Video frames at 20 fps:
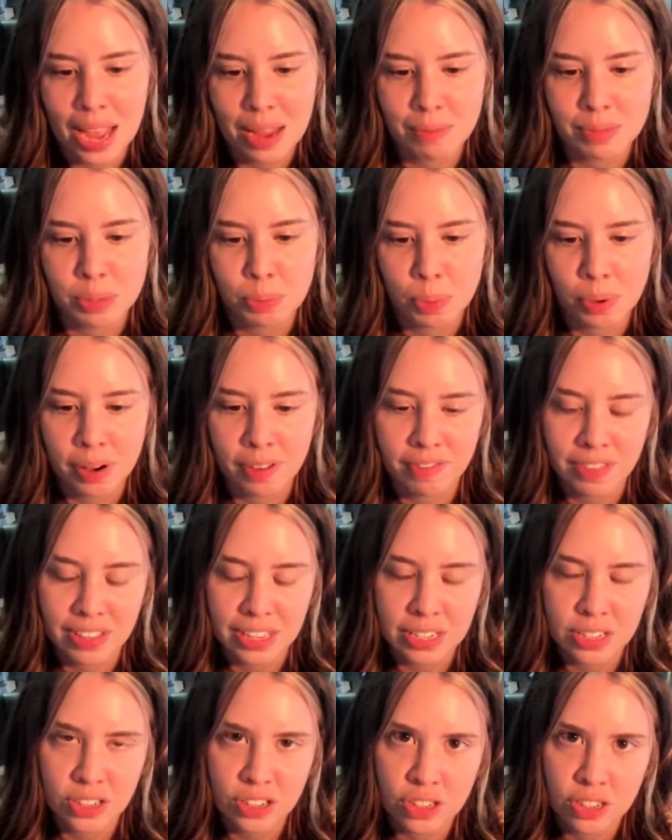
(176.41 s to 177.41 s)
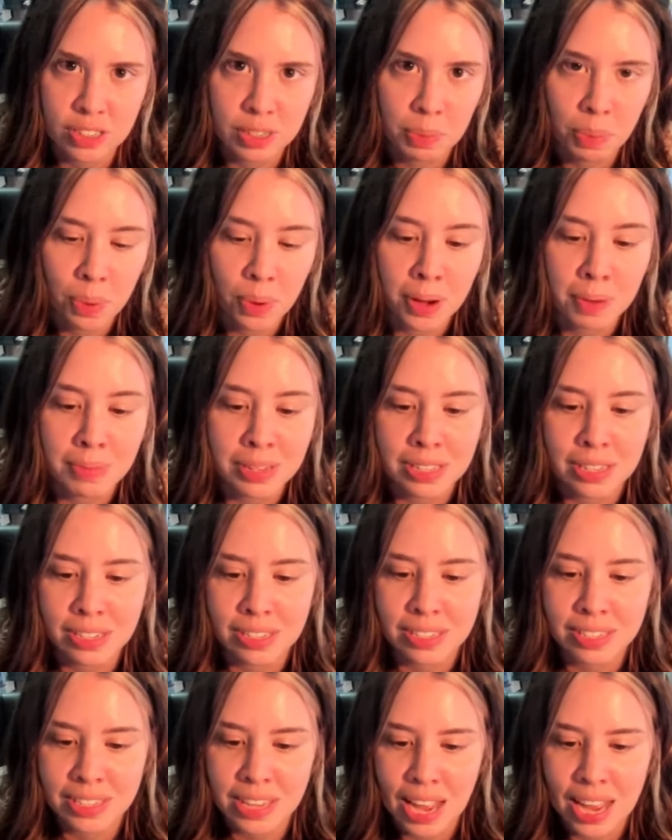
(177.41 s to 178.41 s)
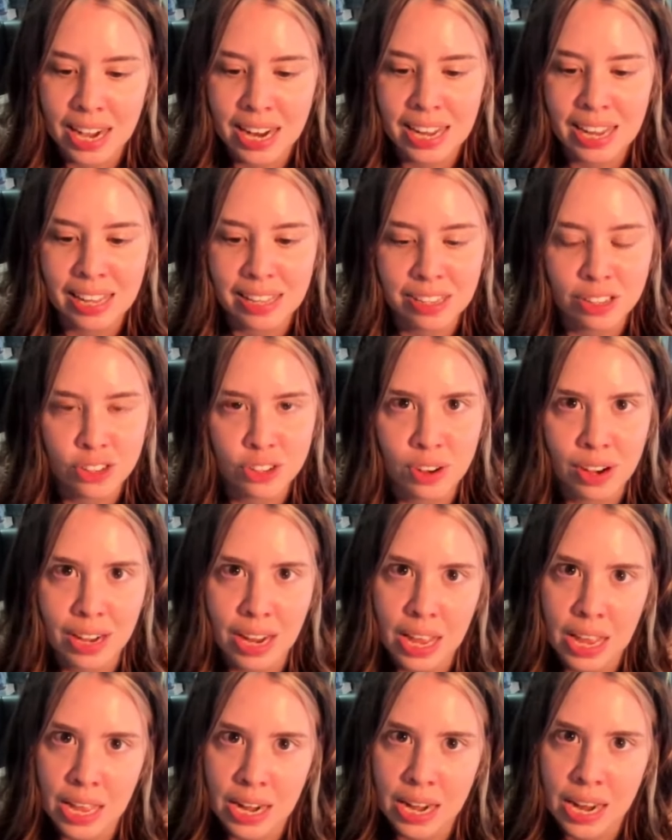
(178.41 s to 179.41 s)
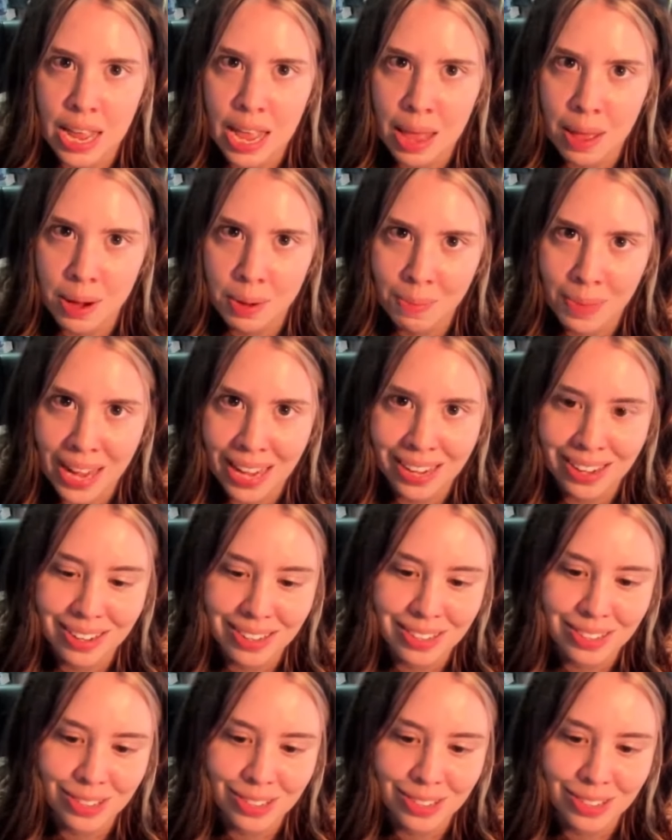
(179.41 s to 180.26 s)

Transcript: and was privileged to support him as a designer, illustrator, and animator.